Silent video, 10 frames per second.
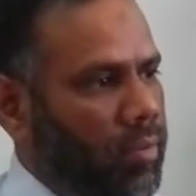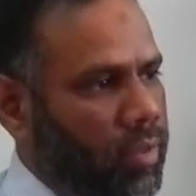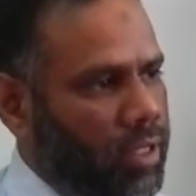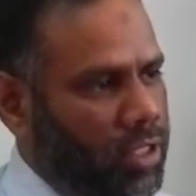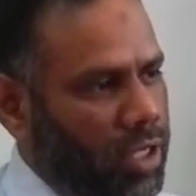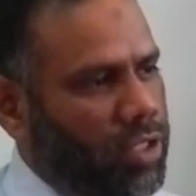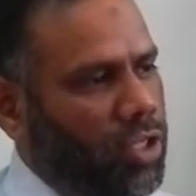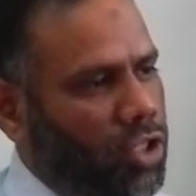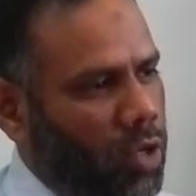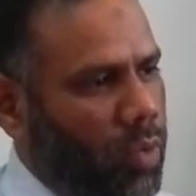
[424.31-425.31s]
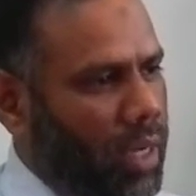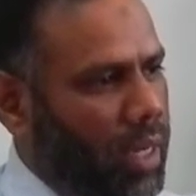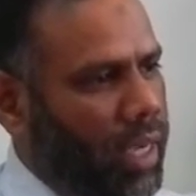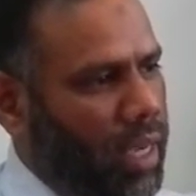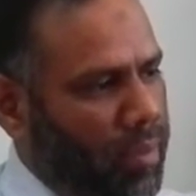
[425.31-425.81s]
but the six in
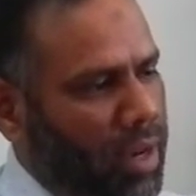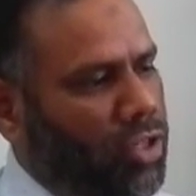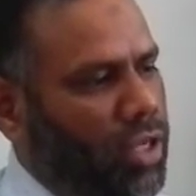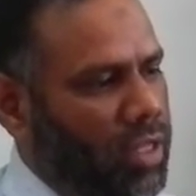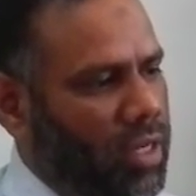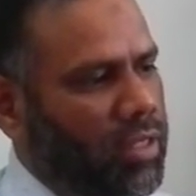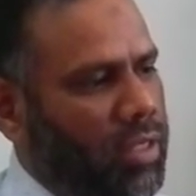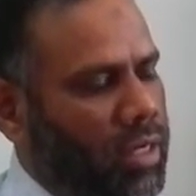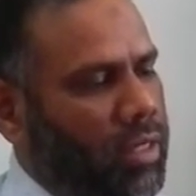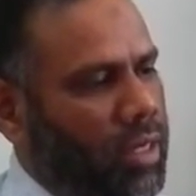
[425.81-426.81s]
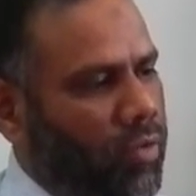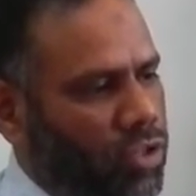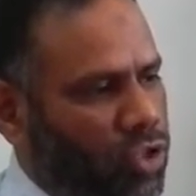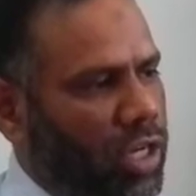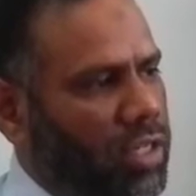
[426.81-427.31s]
Shawwal, like I mentioned, they're, they're, they're
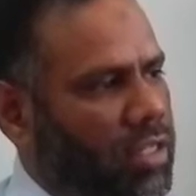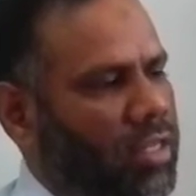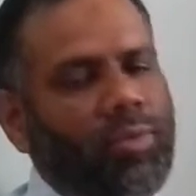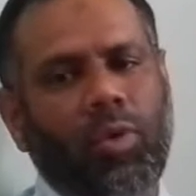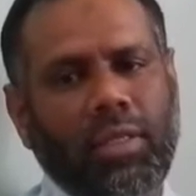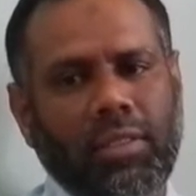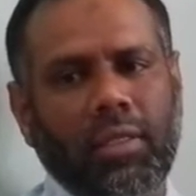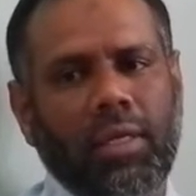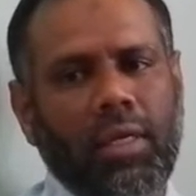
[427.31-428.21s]
restricted somewhat